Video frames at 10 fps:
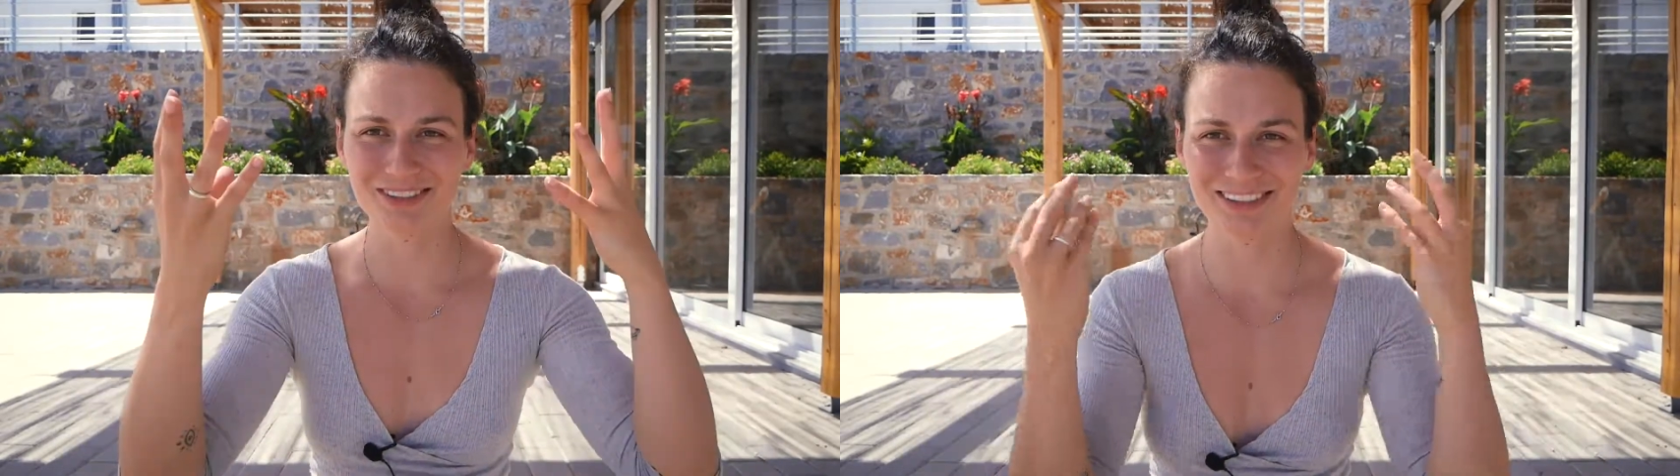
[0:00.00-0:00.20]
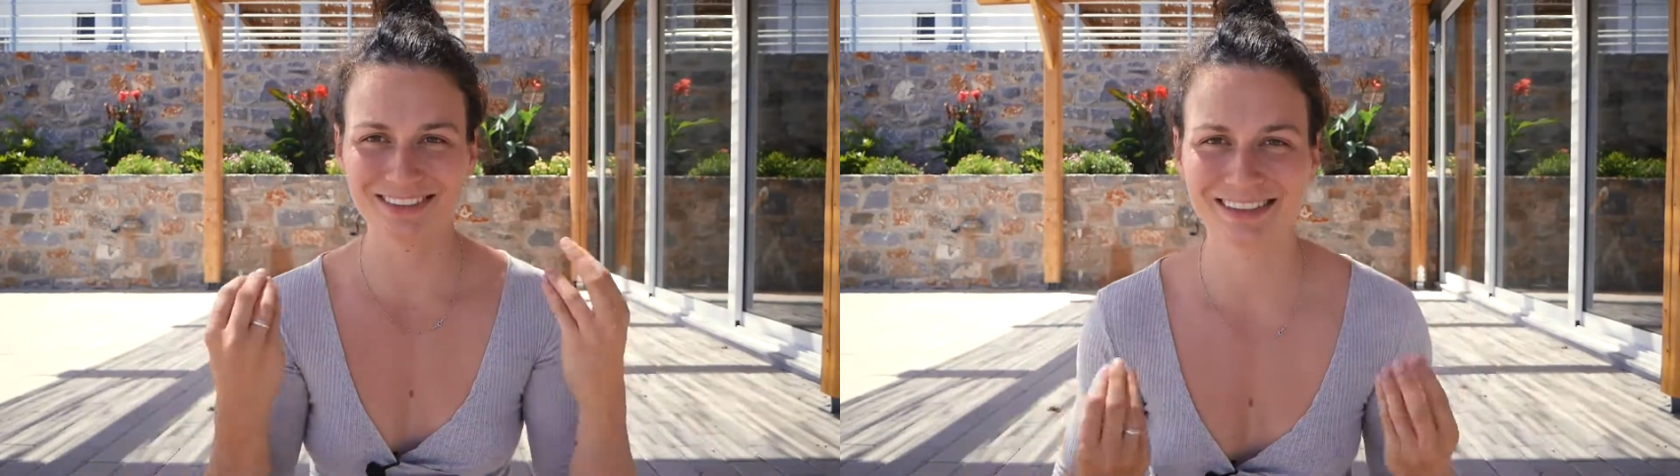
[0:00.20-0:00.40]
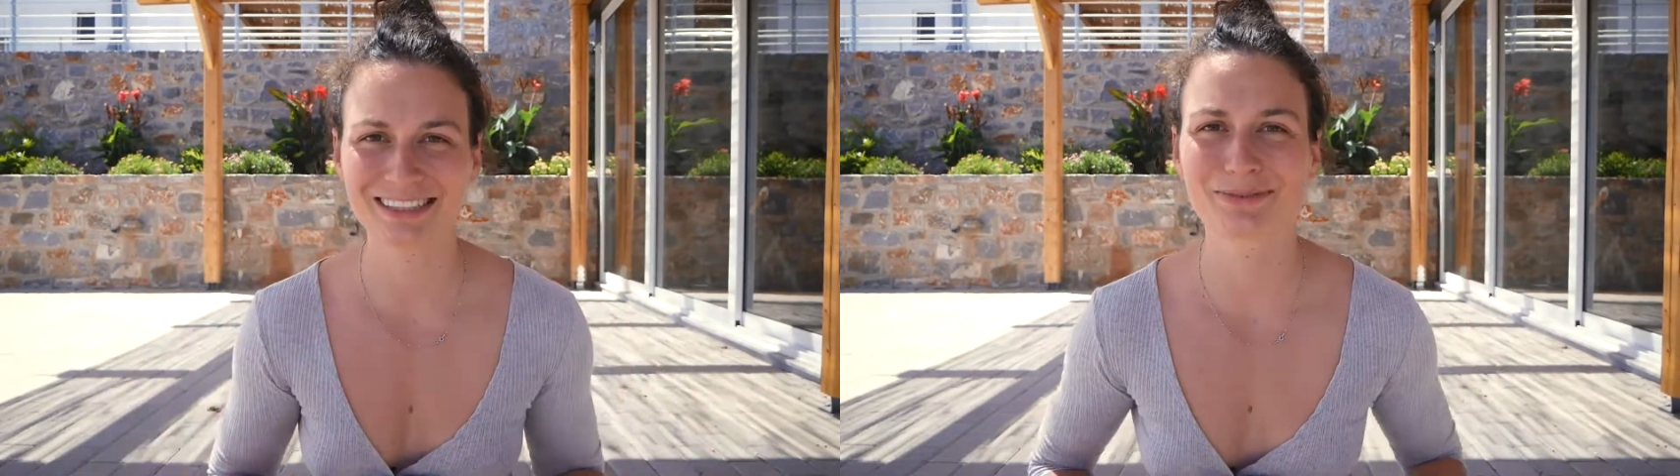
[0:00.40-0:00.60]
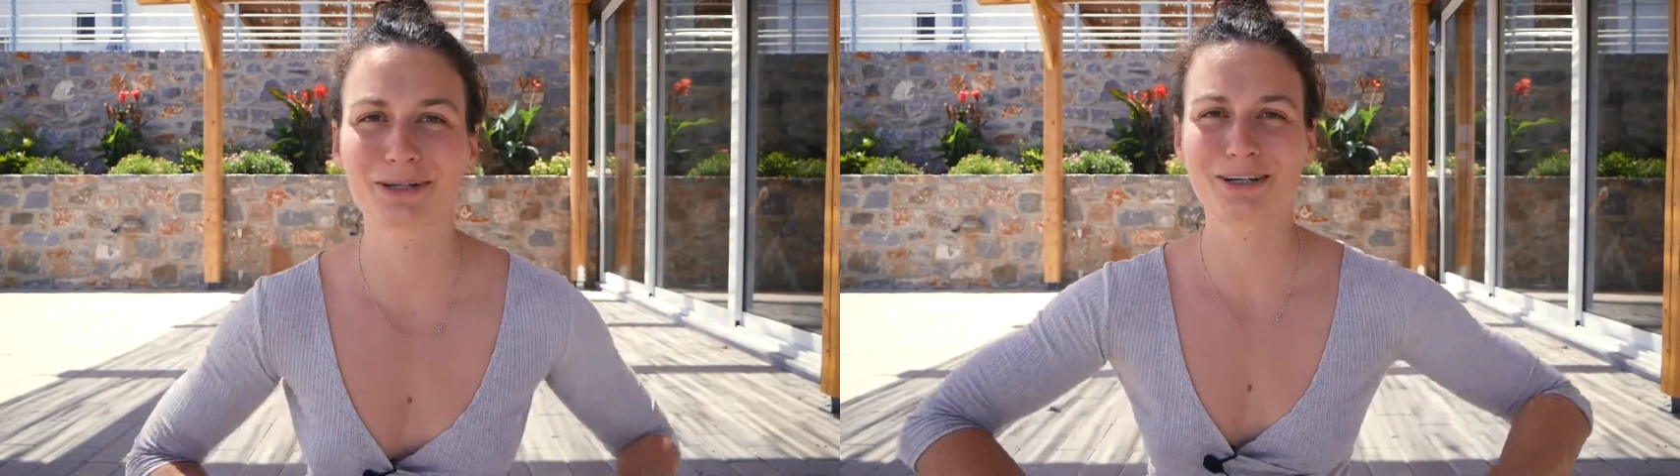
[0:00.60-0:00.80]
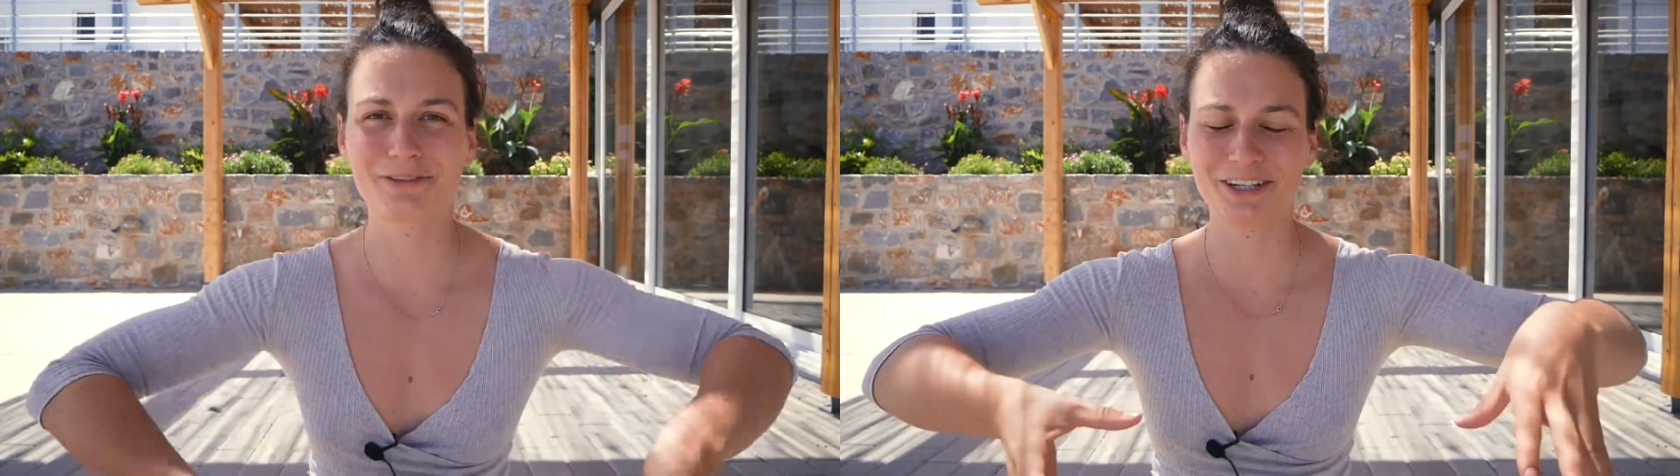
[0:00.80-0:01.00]
so do this
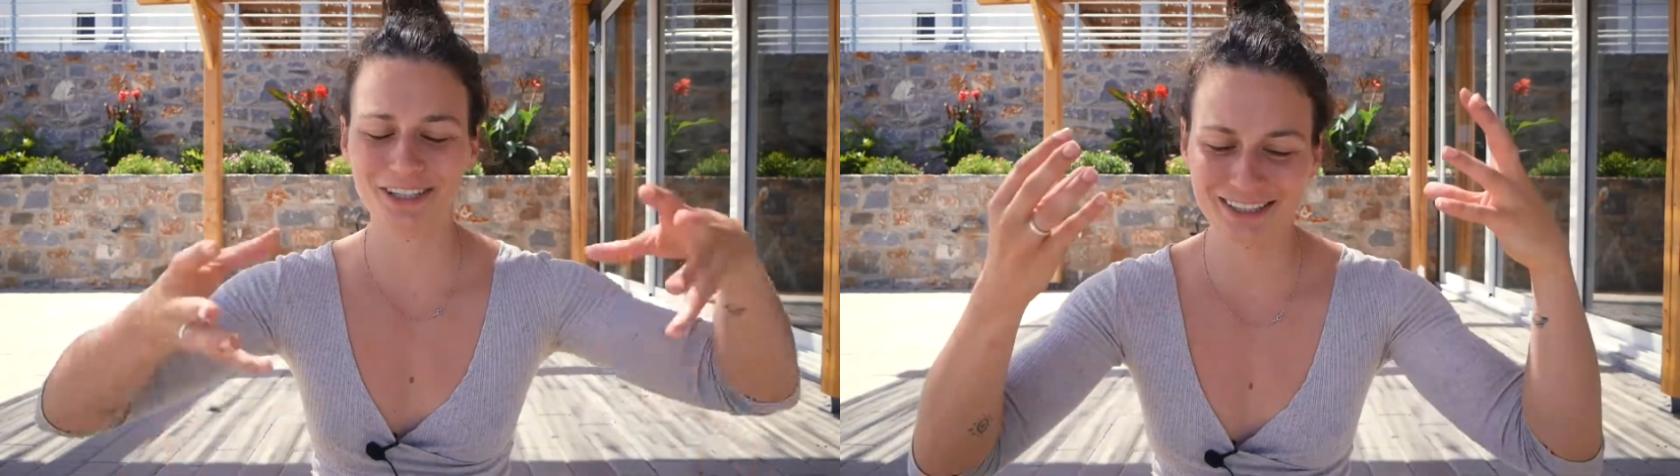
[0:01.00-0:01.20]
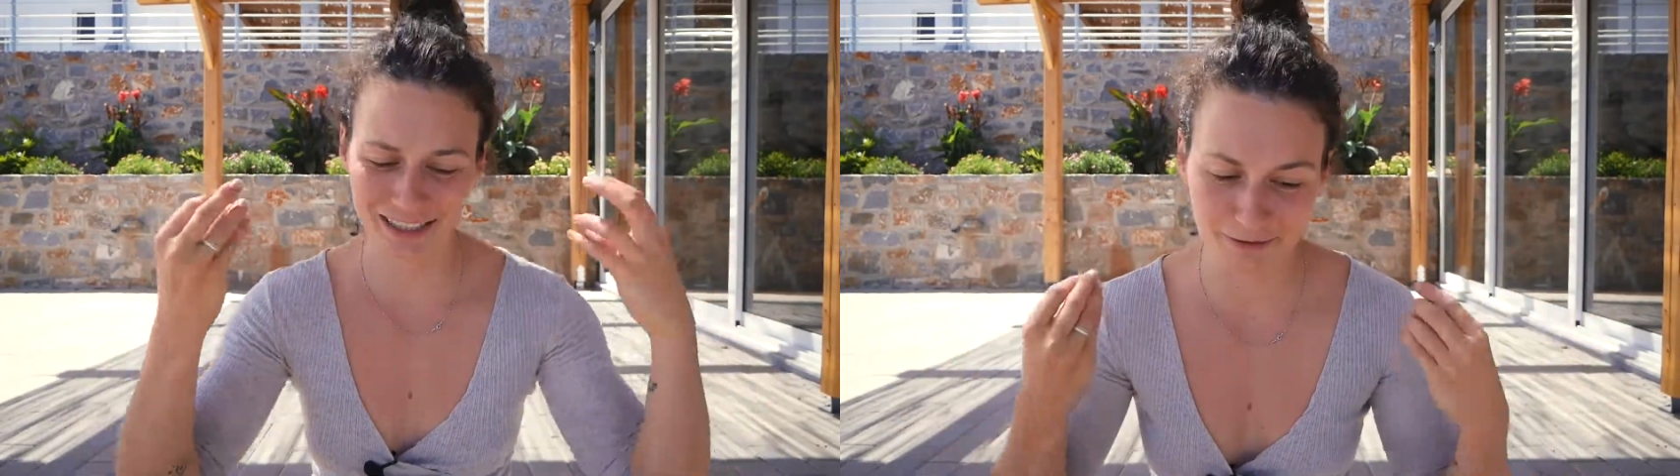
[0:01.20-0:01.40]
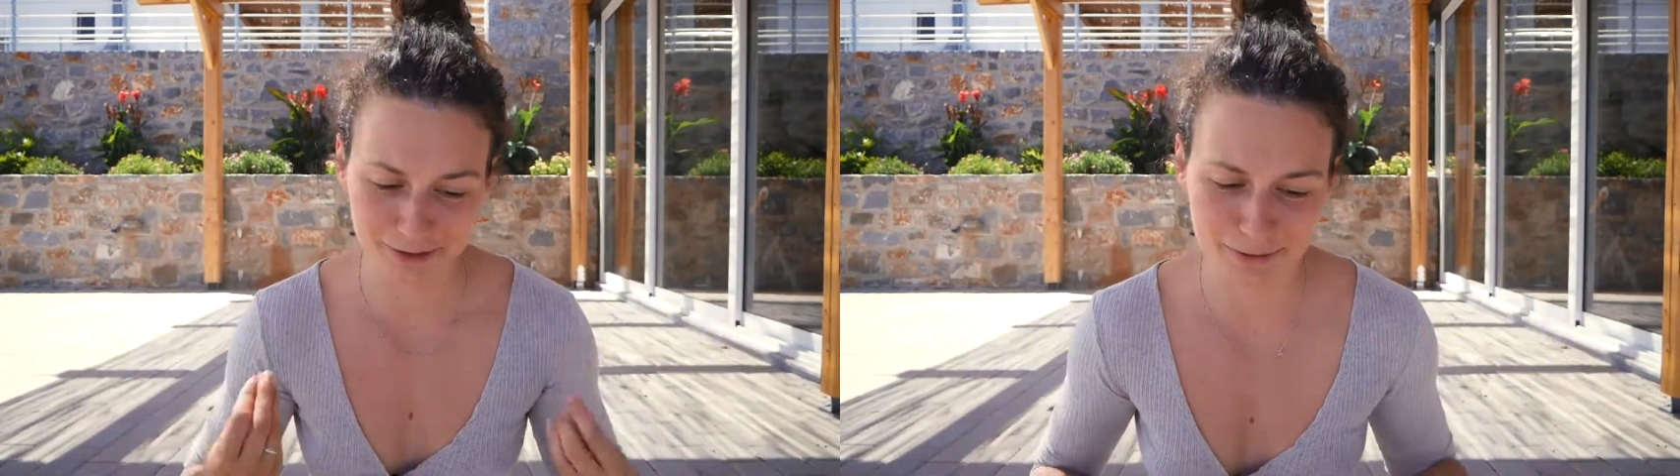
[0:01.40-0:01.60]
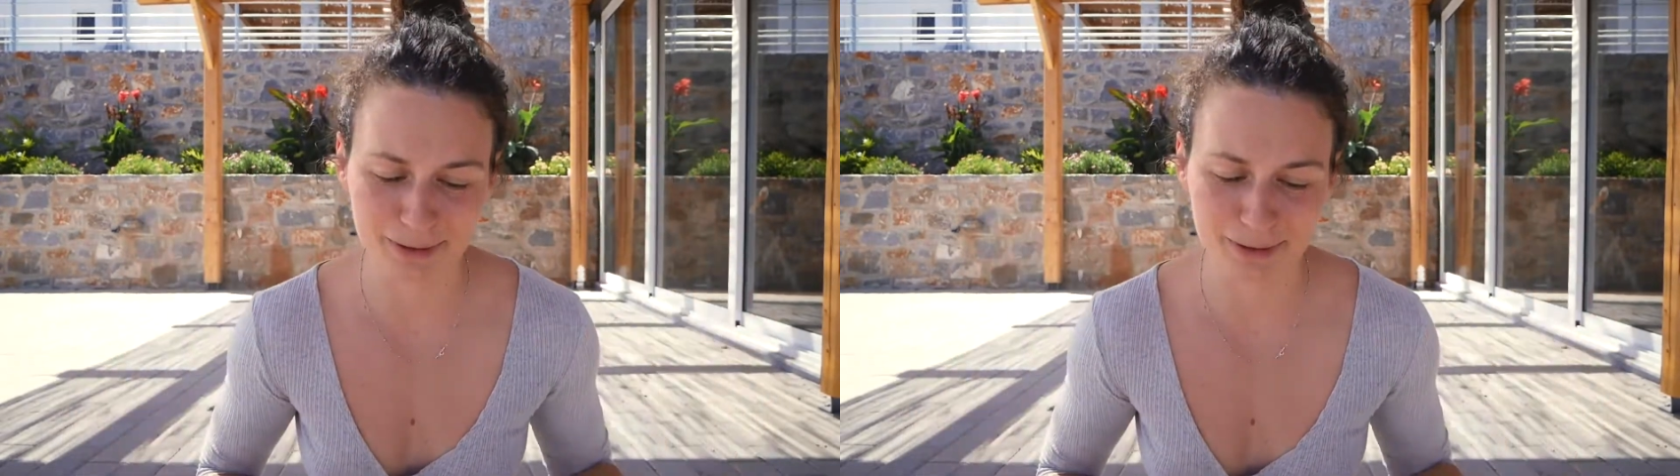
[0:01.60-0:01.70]
work for yourself as